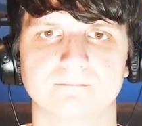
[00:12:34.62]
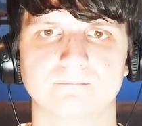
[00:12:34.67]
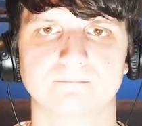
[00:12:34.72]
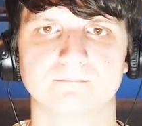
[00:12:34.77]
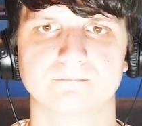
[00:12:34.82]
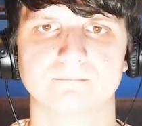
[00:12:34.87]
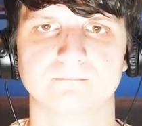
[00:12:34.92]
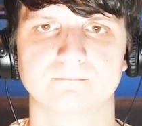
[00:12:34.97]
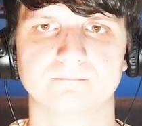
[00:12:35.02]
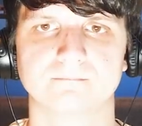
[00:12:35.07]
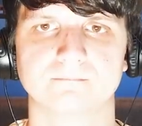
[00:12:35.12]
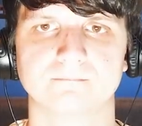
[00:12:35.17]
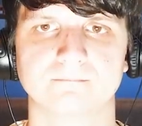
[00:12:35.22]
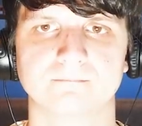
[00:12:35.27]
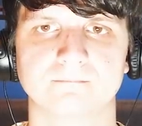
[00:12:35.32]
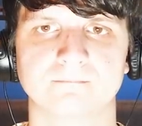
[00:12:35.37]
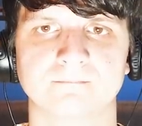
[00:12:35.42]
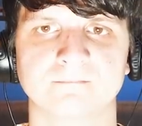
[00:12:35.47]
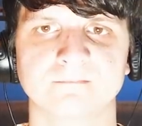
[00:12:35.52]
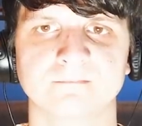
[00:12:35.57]

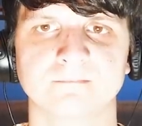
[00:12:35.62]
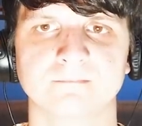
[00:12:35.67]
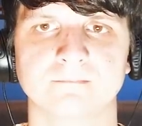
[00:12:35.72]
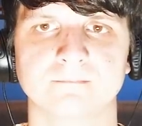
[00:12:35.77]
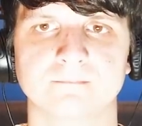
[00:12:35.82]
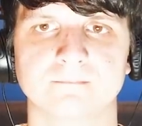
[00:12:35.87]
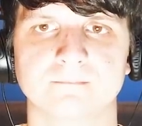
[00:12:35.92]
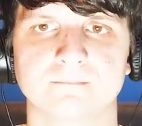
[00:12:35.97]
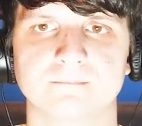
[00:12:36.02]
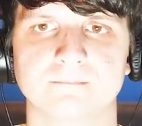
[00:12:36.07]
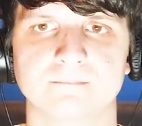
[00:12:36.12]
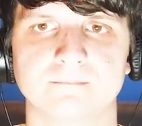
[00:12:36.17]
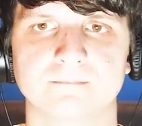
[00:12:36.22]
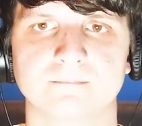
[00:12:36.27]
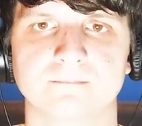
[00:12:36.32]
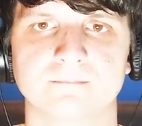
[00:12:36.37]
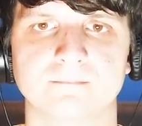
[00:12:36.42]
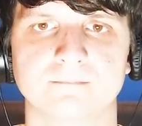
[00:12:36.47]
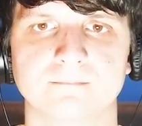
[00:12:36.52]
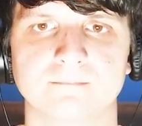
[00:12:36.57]

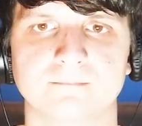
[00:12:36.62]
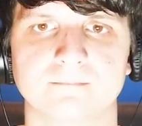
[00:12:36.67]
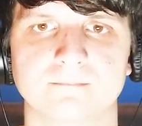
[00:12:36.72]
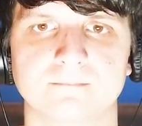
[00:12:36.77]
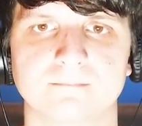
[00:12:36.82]
(silence)